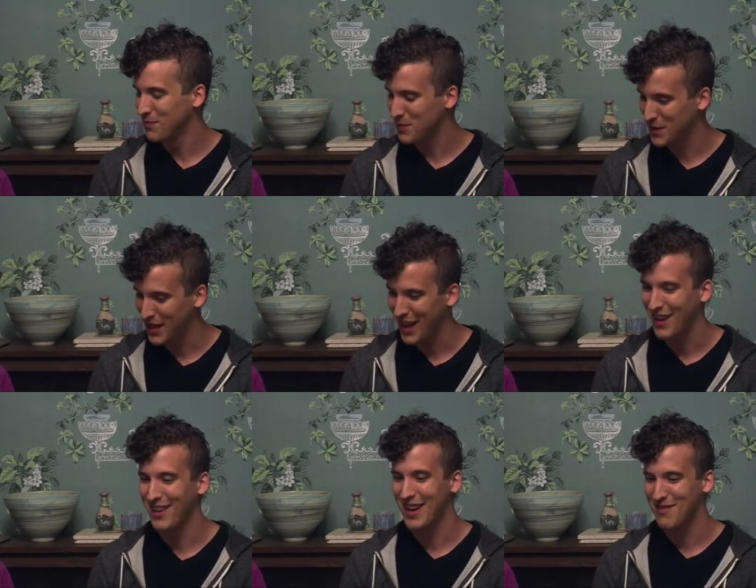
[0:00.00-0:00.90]
so
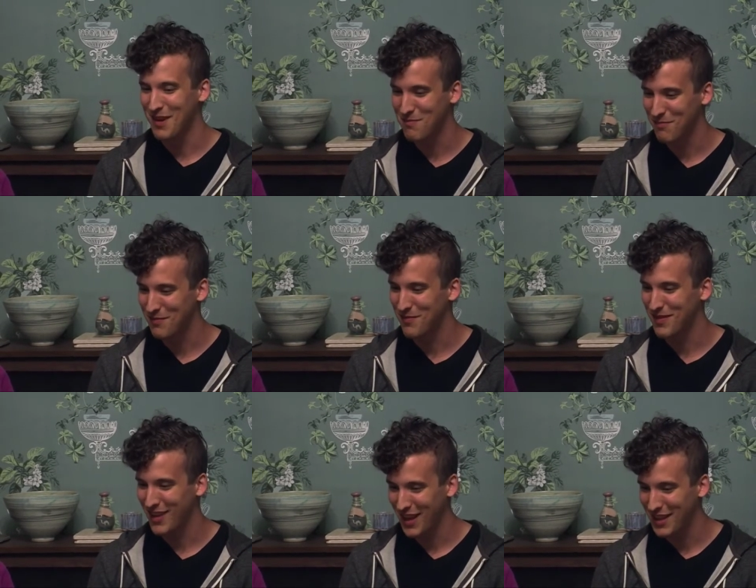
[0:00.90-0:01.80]
yeah, I'm, I'm
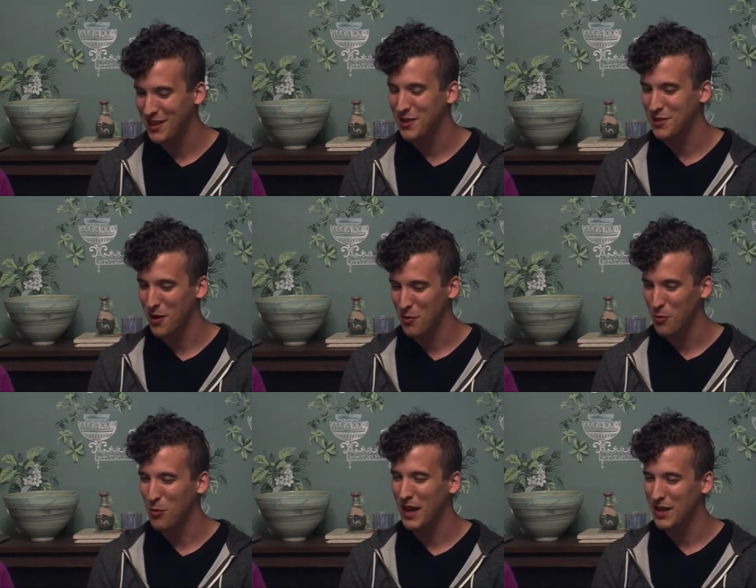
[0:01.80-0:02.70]
I think there's a
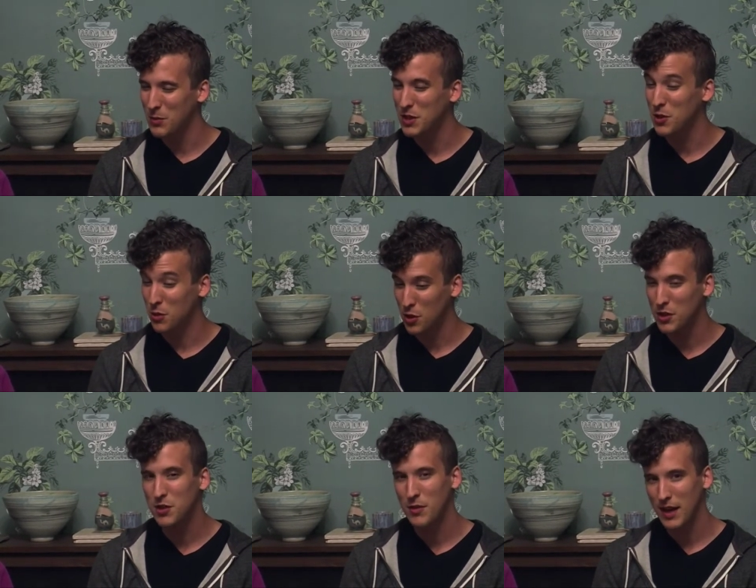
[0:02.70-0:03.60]
way in which you
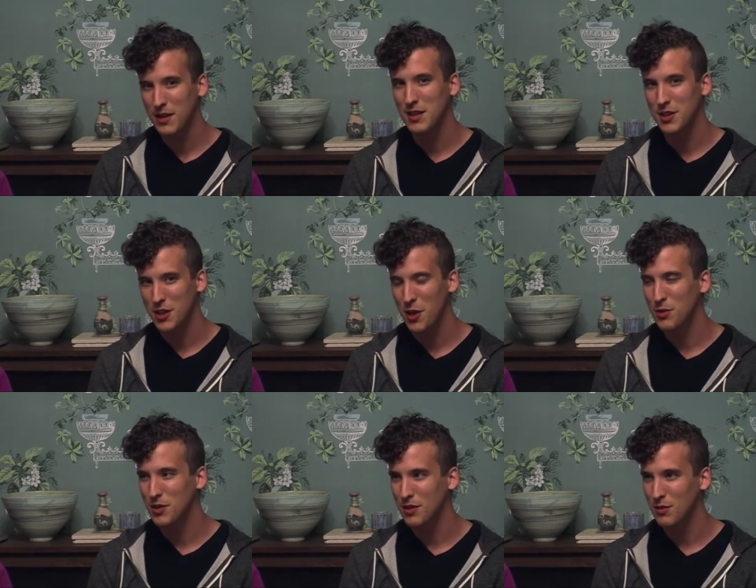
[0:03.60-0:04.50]
could direct this show
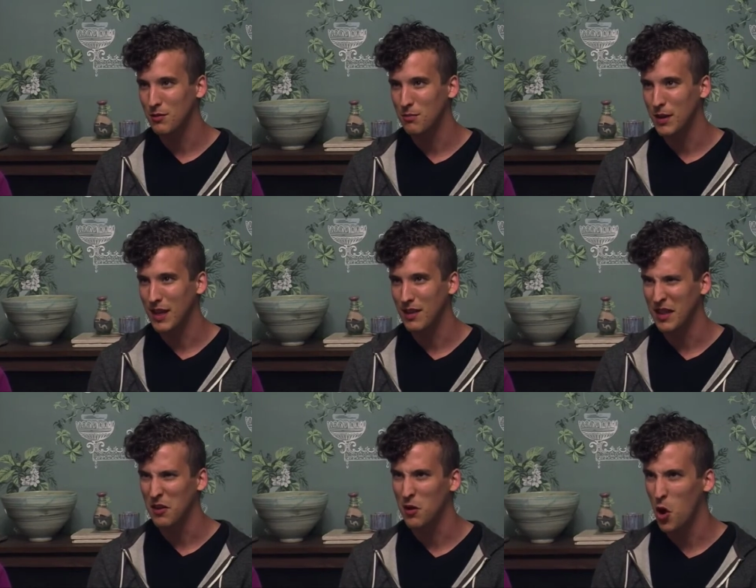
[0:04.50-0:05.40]
to be a
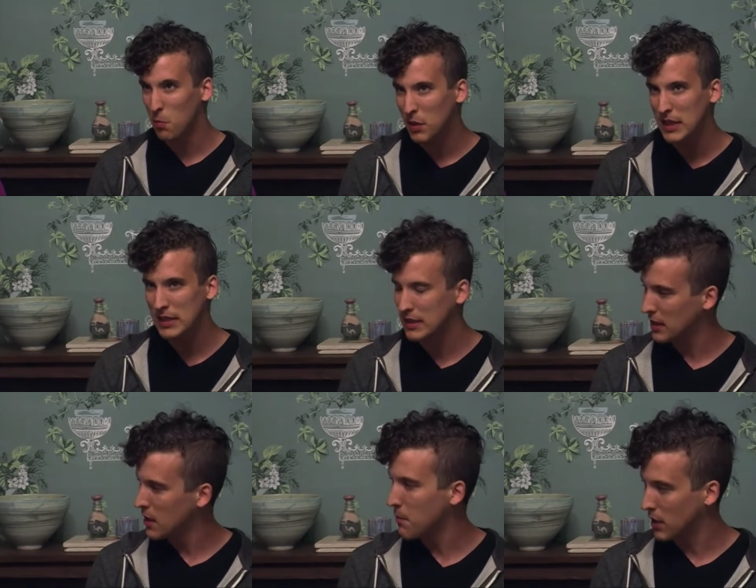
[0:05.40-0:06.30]
little hopeless
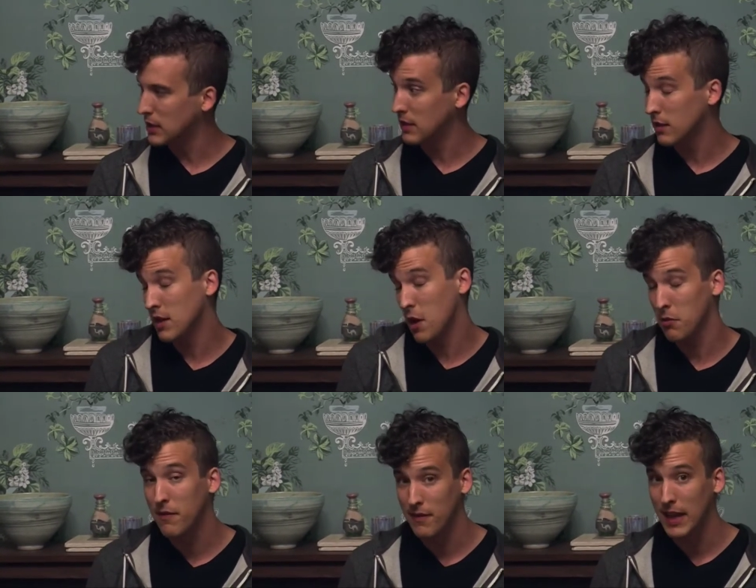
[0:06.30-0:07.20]
because, you know,
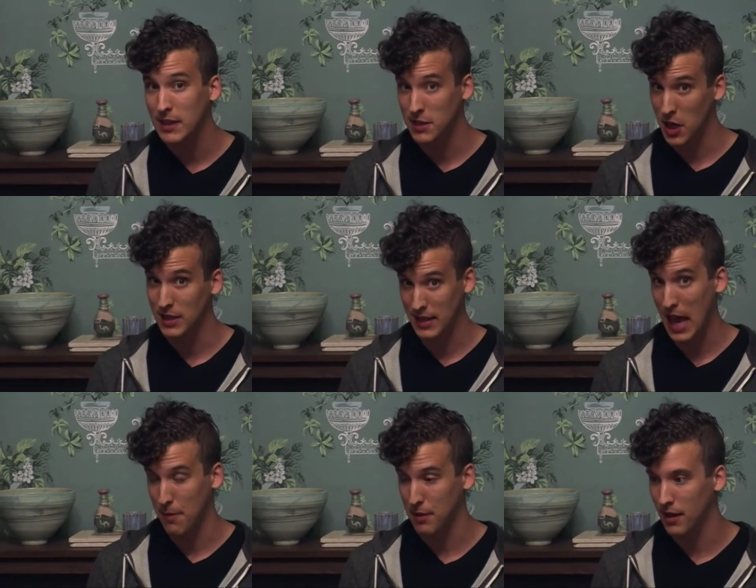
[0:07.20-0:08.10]
the fate does
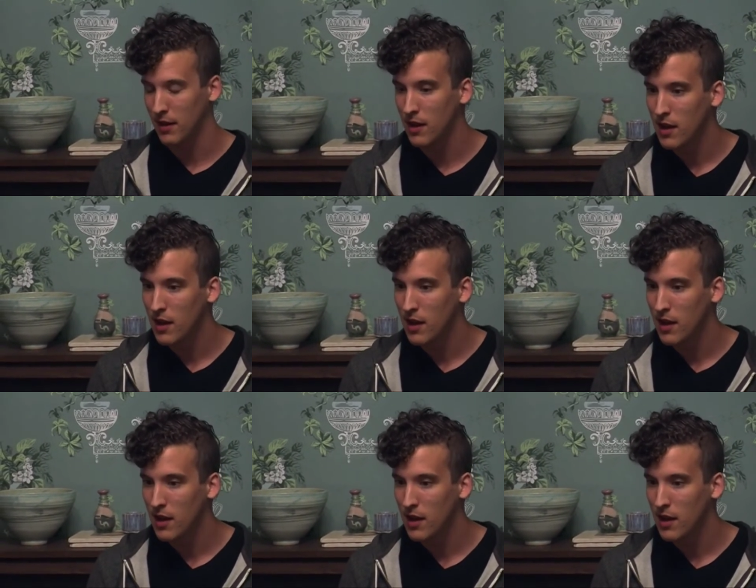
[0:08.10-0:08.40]
happen.